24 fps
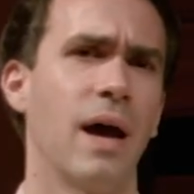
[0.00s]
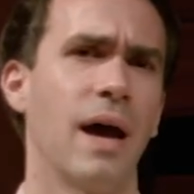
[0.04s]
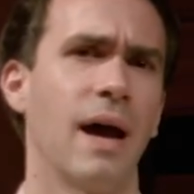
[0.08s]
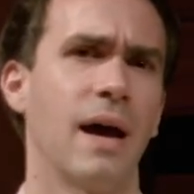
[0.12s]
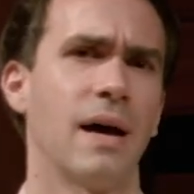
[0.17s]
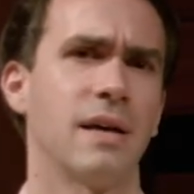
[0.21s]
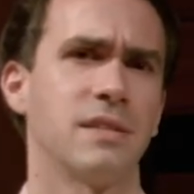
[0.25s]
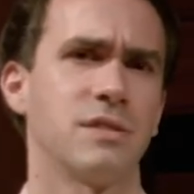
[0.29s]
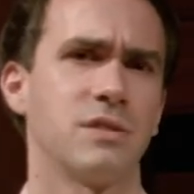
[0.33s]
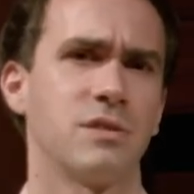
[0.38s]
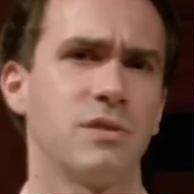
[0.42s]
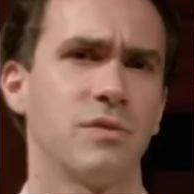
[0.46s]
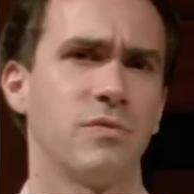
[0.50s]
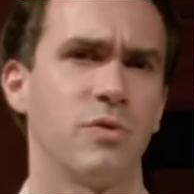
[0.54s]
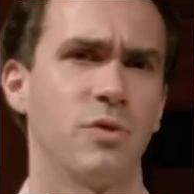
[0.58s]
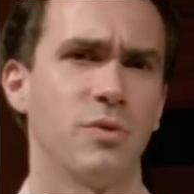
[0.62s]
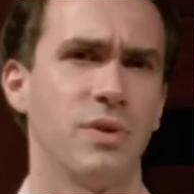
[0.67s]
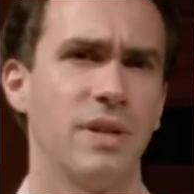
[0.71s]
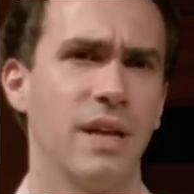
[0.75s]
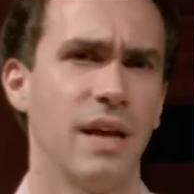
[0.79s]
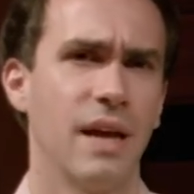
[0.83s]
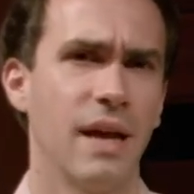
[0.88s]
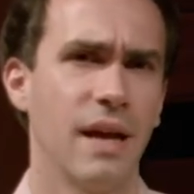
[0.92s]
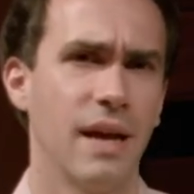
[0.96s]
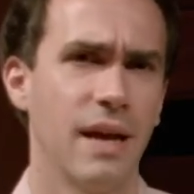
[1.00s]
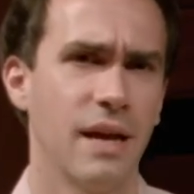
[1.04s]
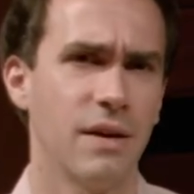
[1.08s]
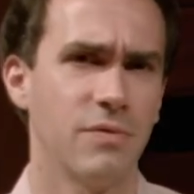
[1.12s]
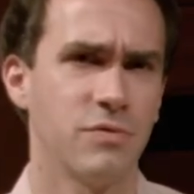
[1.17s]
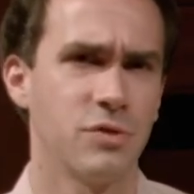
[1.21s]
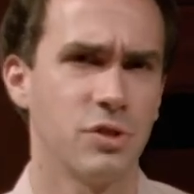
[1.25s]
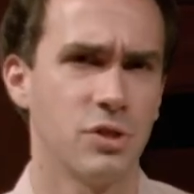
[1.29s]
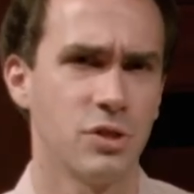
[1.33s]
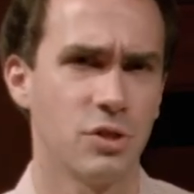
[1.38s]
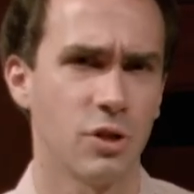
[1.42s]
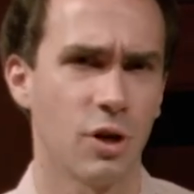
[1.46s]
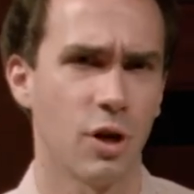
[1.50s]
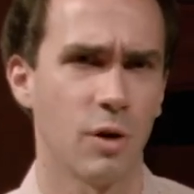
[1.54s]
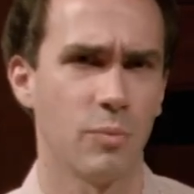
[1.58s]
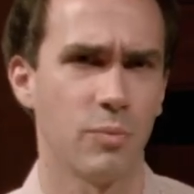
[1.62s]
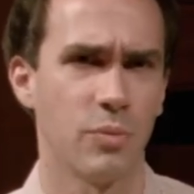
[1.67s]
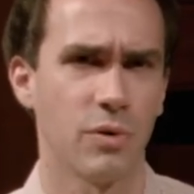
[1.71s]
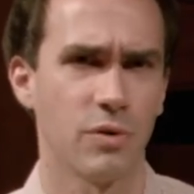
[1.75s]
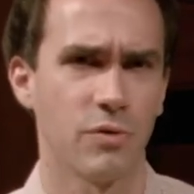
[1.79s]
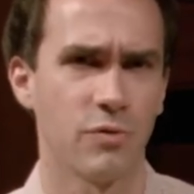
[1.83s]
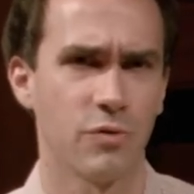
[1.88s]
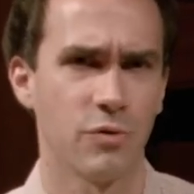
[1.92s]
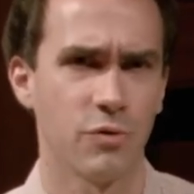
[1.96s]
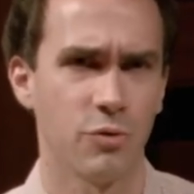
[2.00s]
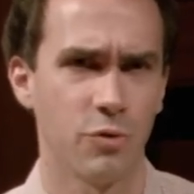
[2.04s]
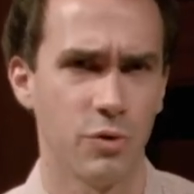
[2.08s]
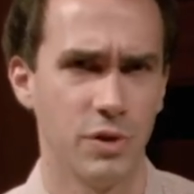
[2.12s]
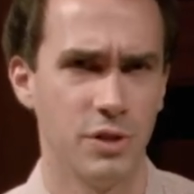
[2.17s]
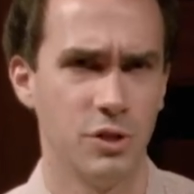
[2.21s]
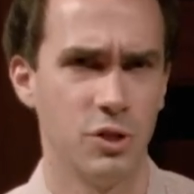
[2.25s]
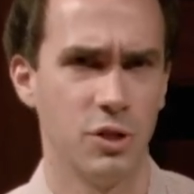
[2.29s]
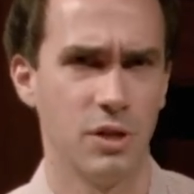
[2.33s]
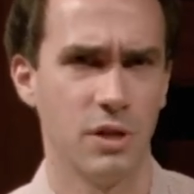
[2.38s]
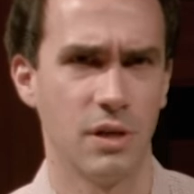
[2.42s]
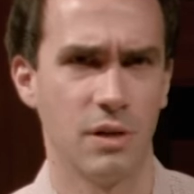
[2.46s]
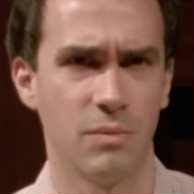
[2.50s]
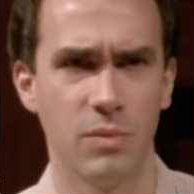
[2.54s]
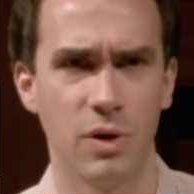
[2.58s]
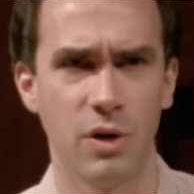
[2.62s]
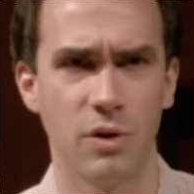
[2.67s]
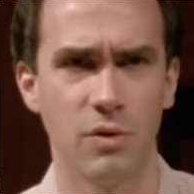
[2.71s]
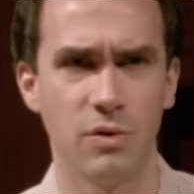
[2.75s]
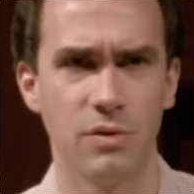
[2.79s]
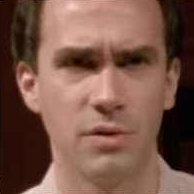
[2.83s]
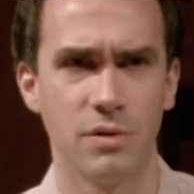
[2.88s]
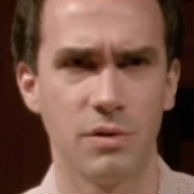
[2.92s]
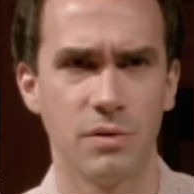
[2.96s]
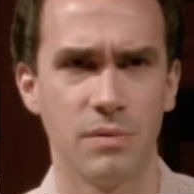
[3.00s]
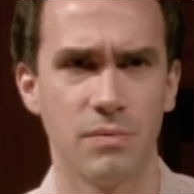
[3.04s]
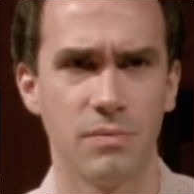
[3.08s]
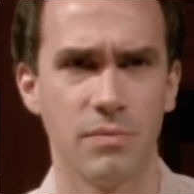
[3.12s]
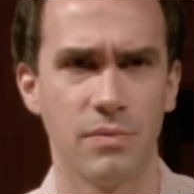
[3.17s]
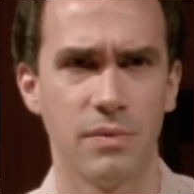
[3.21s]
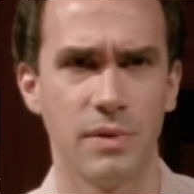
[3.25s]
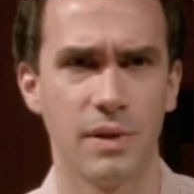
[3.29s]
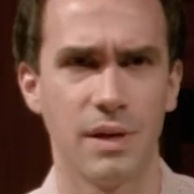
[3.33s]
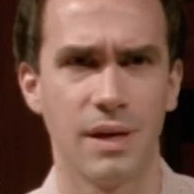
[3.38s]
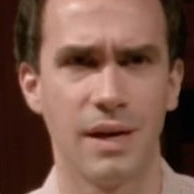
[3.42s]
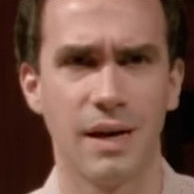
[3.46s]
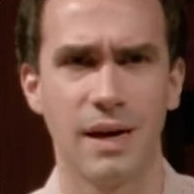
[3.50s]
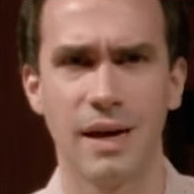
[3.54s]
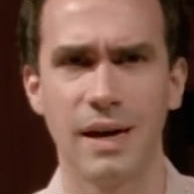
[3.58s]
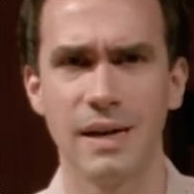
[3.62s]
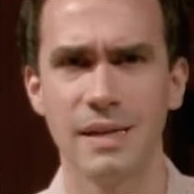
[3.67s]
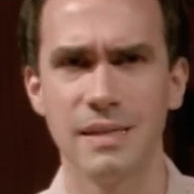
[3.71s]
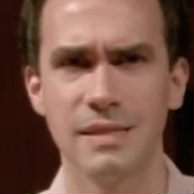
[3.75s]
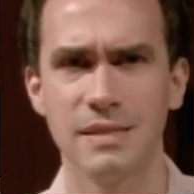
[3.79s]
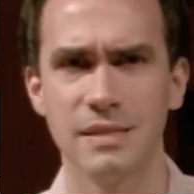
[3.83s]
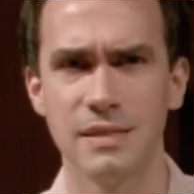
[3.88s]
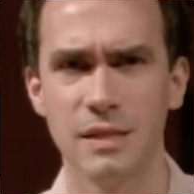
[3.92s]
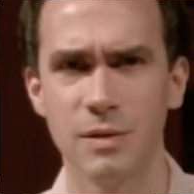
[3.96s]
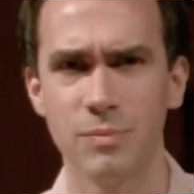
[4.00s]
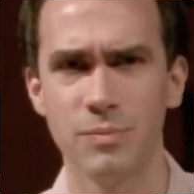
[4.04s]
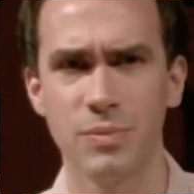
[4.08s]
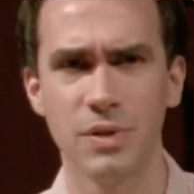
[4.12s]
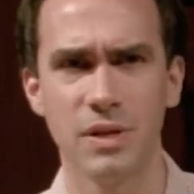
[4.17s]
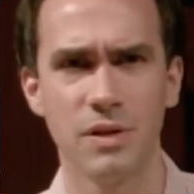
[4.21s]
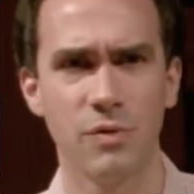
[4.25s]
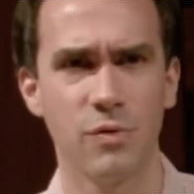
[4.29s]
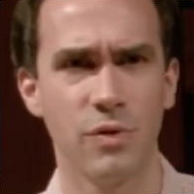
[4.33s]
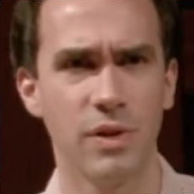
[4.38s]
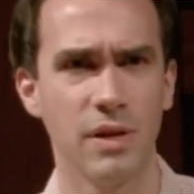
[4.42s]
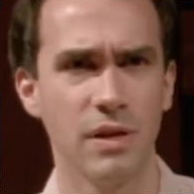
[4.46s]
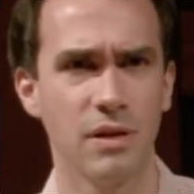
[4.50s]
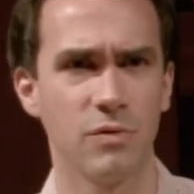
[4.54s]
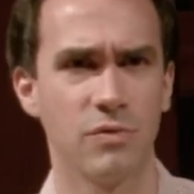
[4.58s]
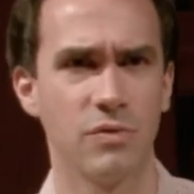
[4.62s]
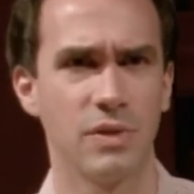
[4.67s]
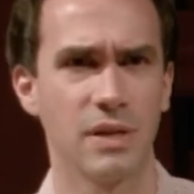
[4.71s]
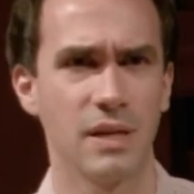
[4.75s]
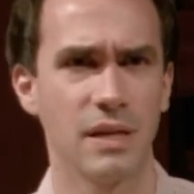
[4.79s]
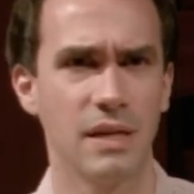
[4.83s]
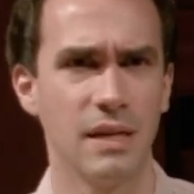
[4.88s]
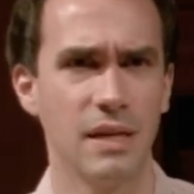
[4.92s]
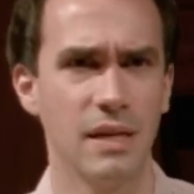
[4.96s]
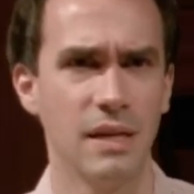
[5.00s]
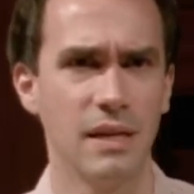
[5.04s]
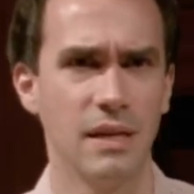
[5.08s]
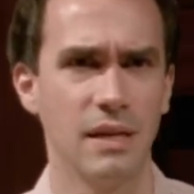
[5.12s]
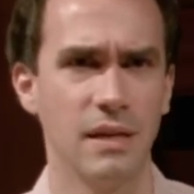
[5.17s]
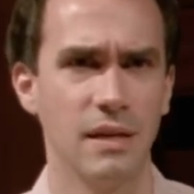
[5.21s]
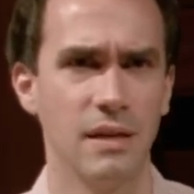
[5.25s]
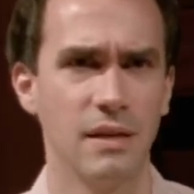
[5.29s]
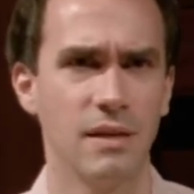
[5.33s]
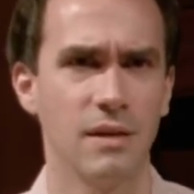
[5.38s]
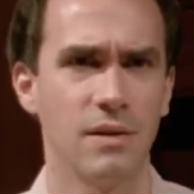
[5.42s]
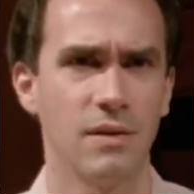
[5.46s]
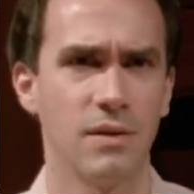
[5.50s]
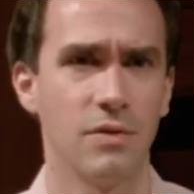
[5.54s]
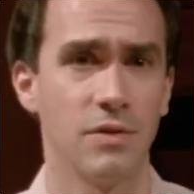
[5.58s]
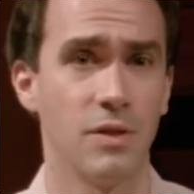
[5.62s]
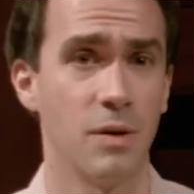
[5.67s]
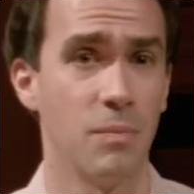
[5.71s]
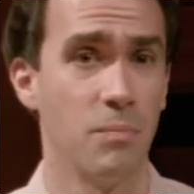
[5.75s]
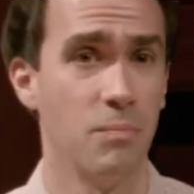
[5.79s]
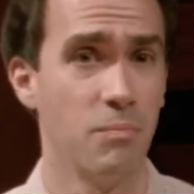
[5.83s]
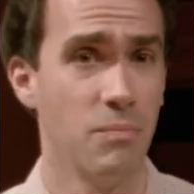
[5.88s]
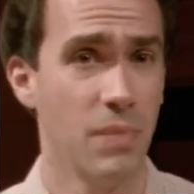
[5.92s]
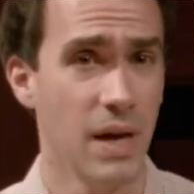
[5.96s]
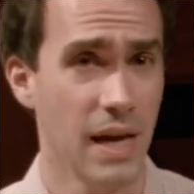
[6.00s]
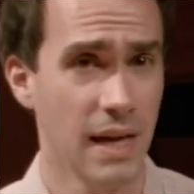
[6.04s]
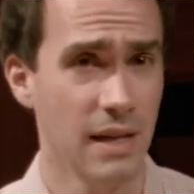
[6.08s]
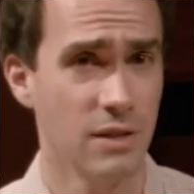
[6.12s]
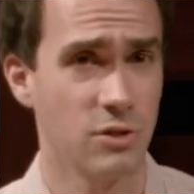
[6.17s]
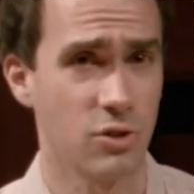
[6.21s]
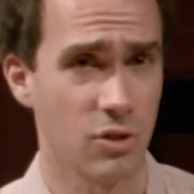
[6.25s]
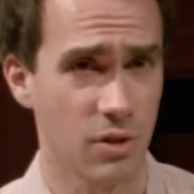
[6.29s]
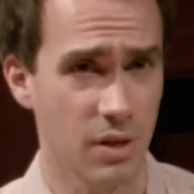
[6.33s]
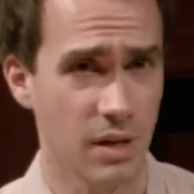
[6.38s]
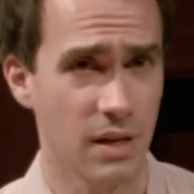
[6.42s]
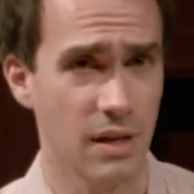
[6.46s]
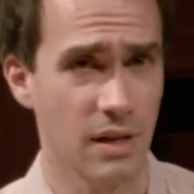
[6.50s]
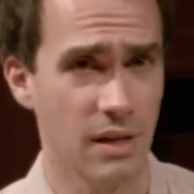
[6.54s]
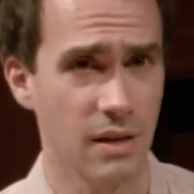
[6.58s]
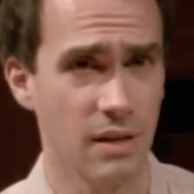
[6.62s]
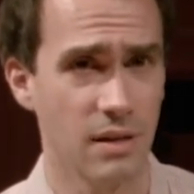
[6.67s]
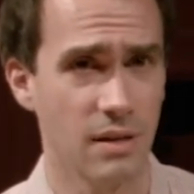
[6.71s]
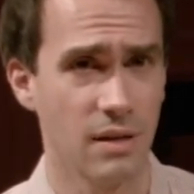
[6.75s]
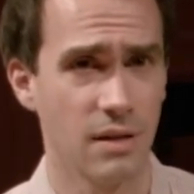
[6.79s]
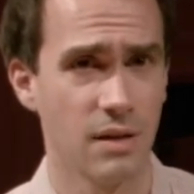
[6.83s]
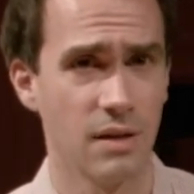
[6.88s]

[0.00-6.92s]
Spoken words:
asked for an F-sharp Phrygian mode, I simply think of the key, the major key,